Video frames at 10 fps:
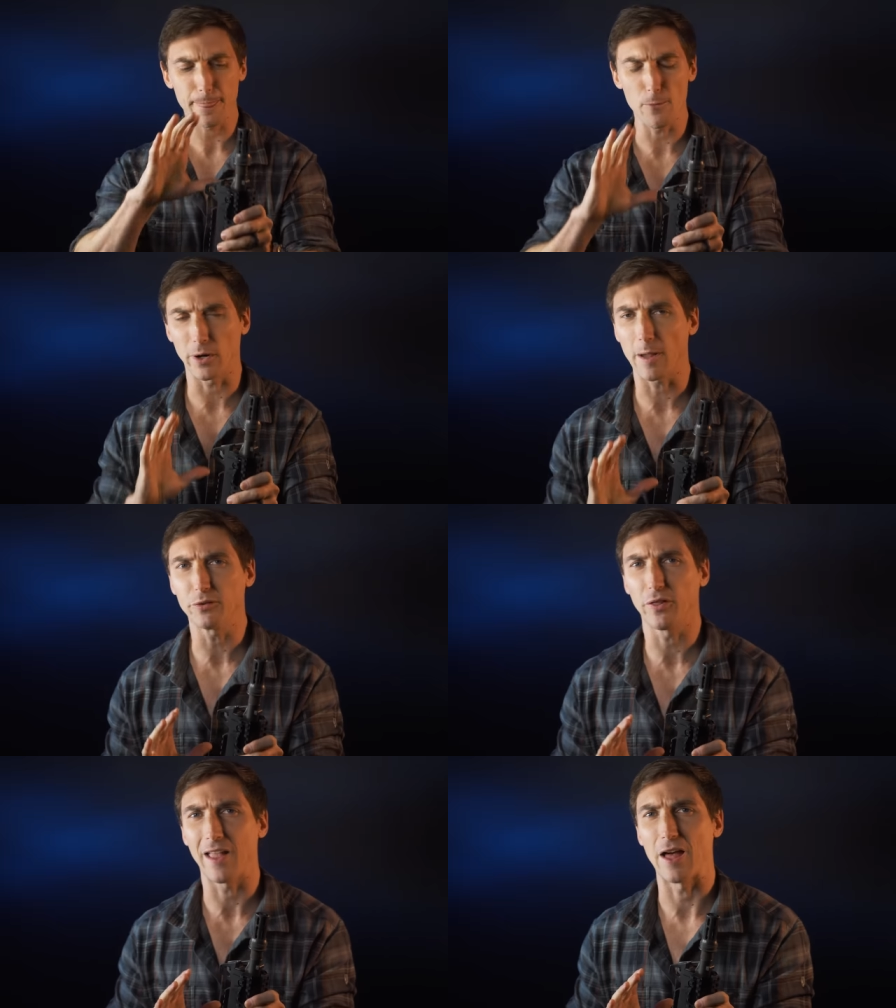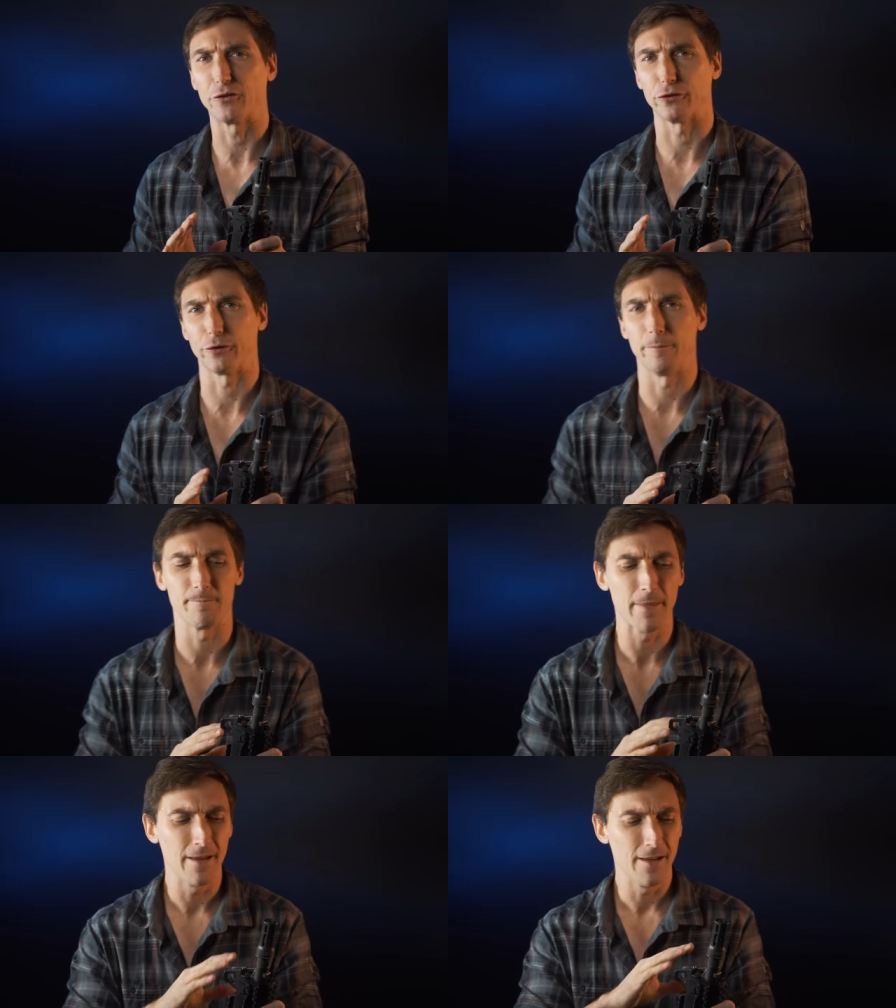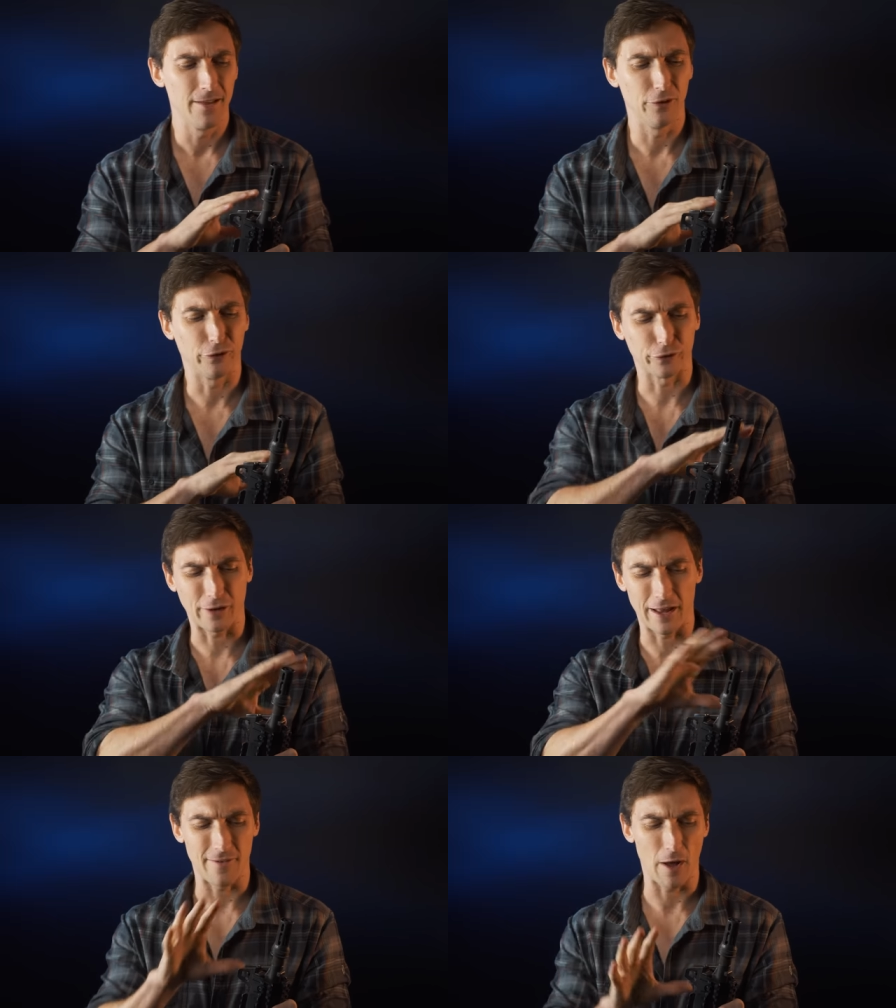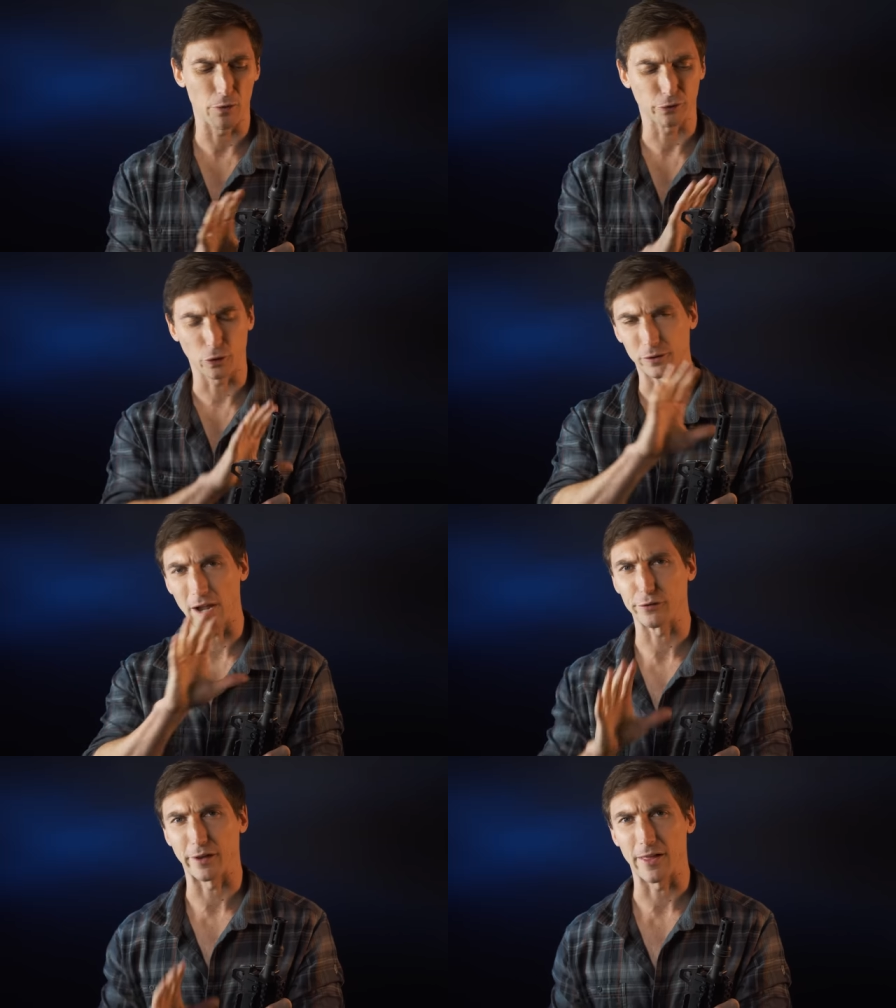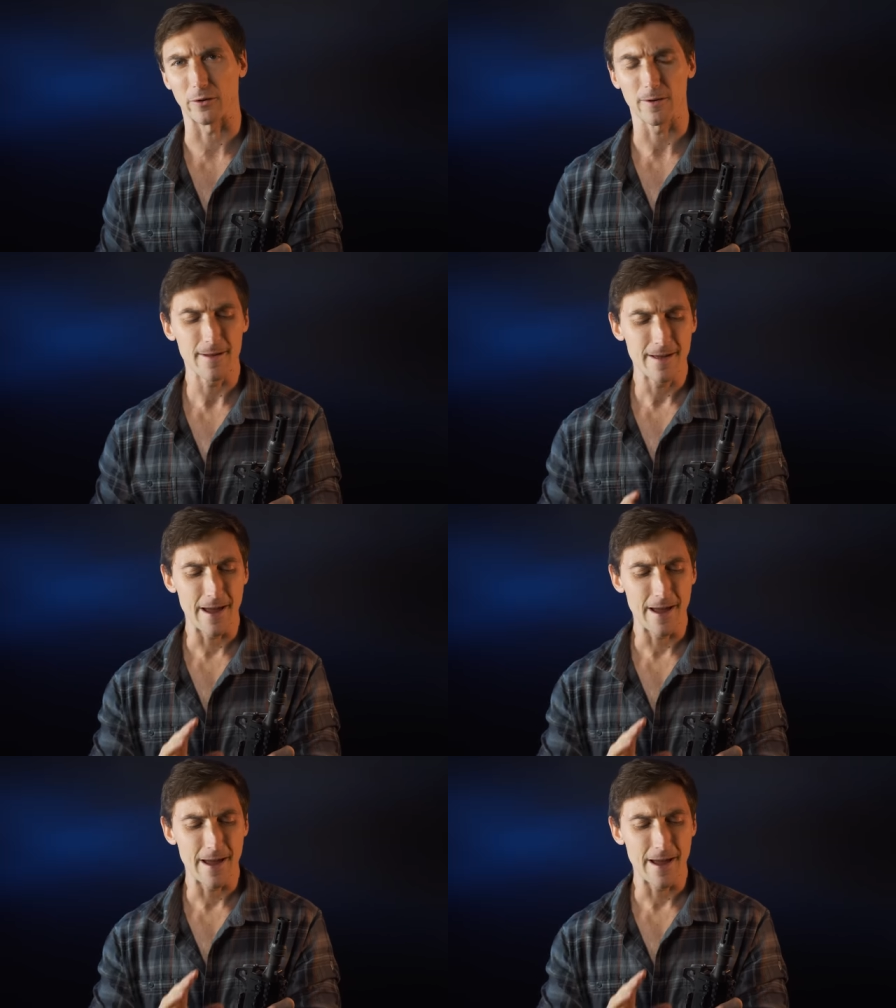When it comes to the gas system, this is kind of how this all ties together.